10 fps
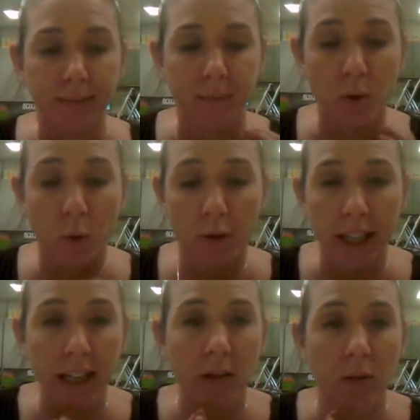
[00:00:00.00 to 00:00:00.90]

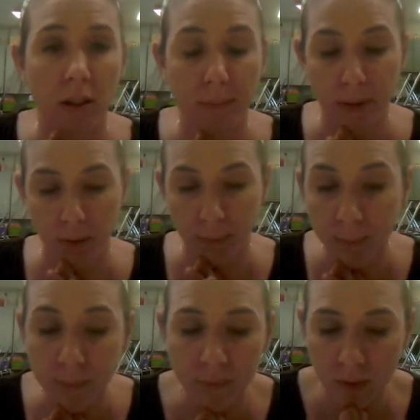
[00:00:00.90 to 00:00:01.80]
Noreen or
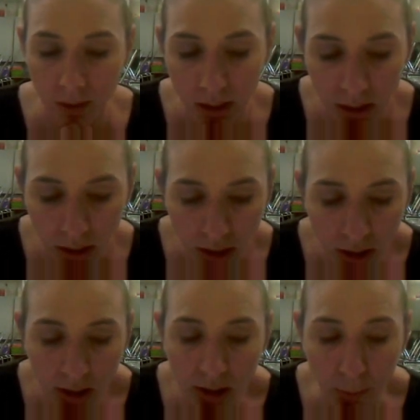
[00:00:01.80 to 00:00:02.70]
Milton.
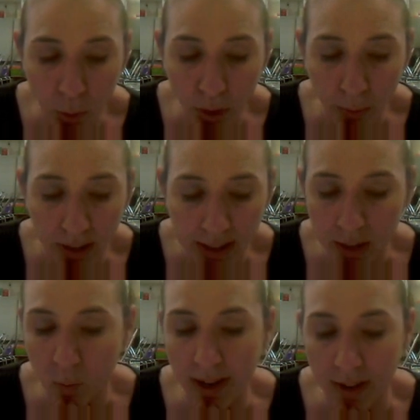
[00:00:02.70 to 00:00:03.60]
Number 21
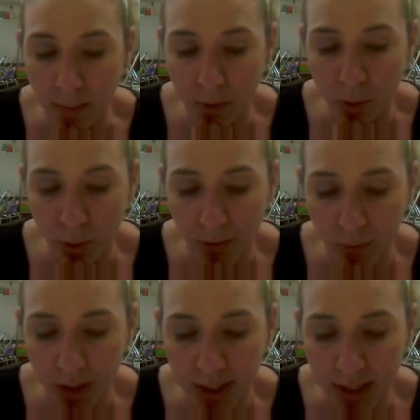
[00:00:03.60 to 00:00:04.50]
says, write a number story
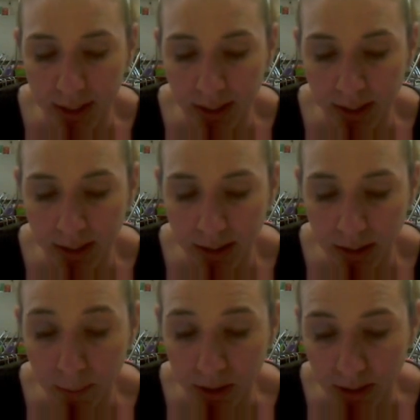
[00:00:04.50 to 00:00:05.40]
for the sentence,
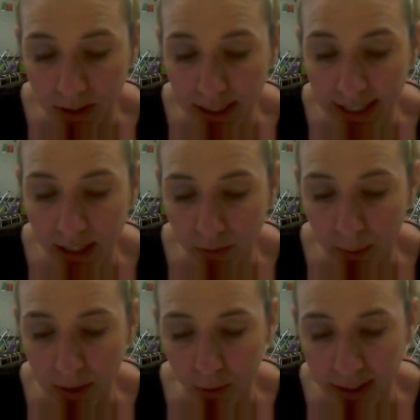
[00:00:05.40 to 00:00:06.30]
number sentence. 8
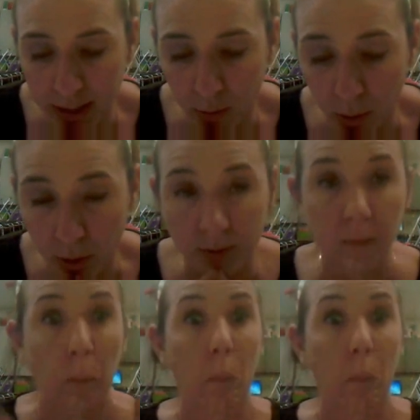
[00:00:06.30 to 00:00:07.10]
divided by 3 equals.